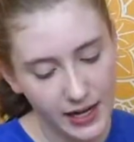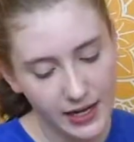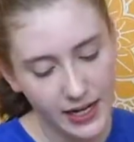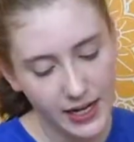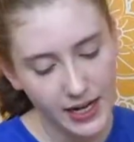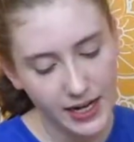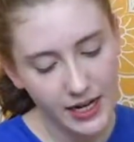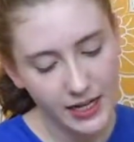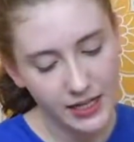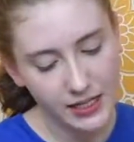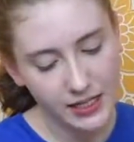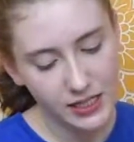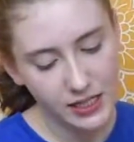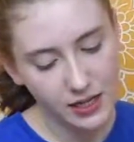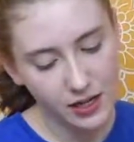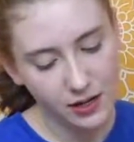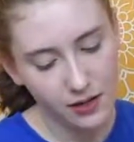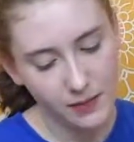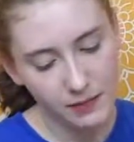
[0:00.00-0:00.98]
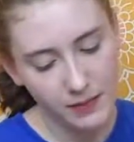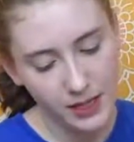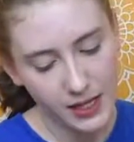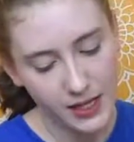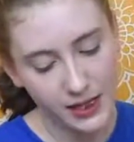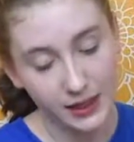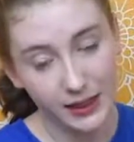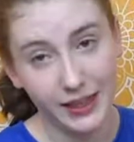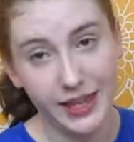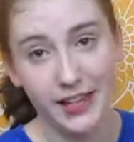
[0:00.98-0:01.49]
need some
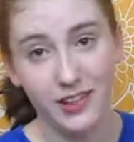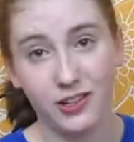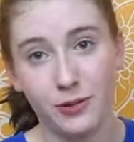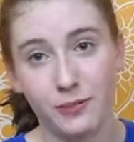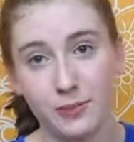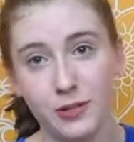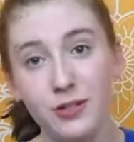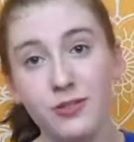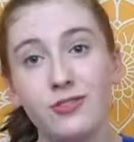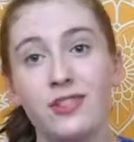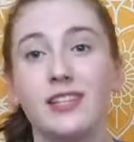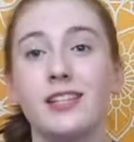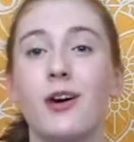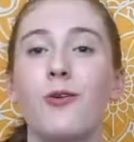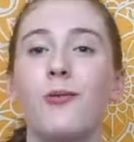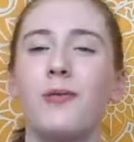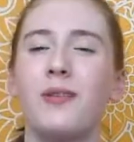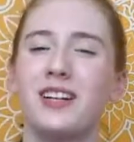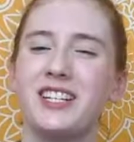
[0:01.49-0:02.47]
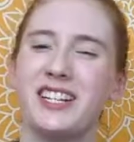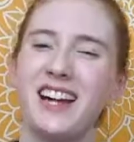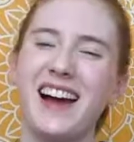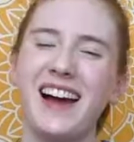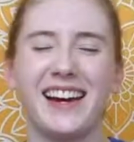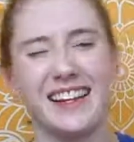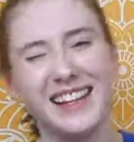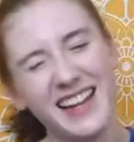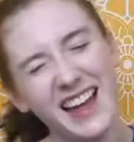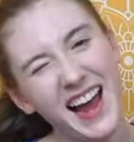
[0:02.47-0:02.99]
leather boots, which
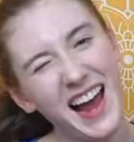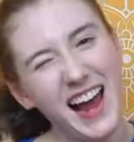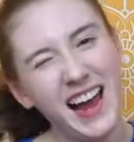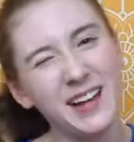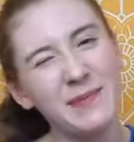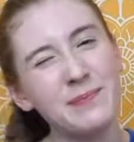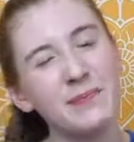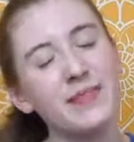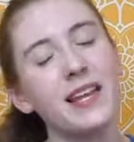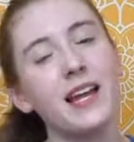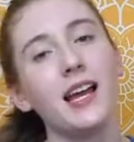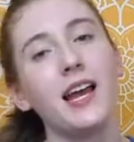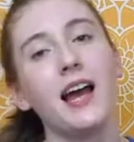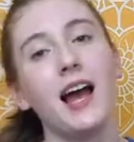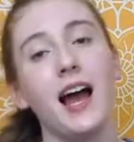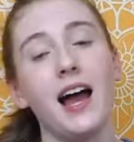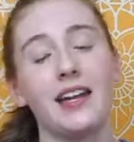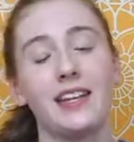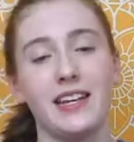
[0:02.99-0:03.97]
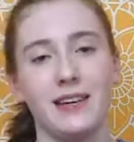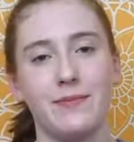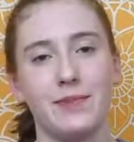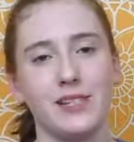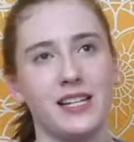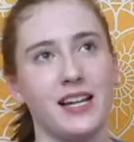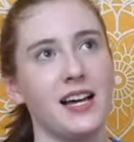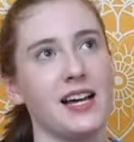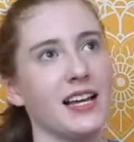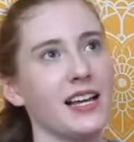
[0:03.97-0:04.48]
I've got on
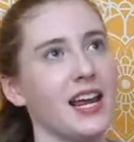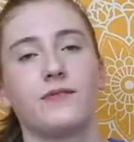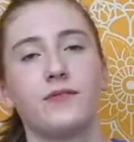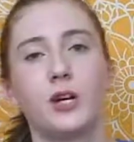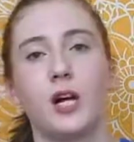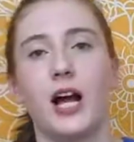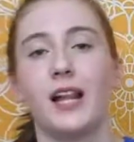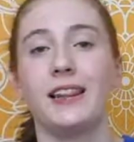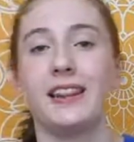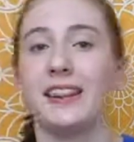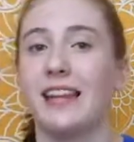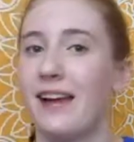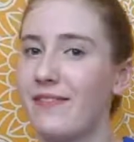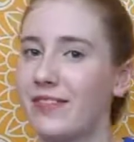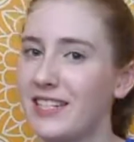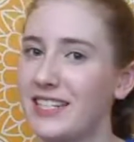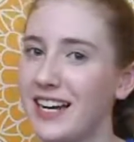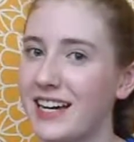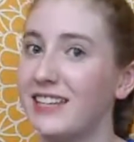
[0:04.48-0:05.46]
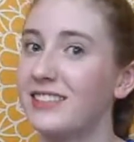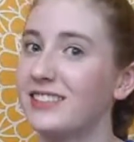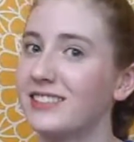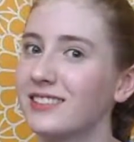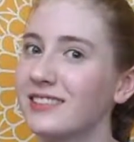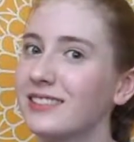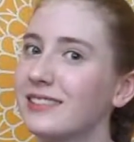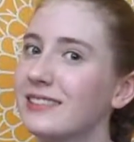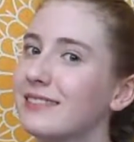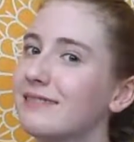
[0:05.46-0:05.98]
Amazon for
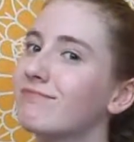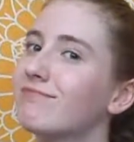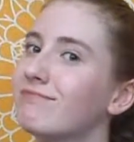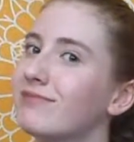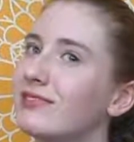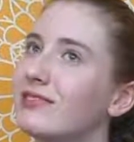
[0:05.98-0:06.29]
$11.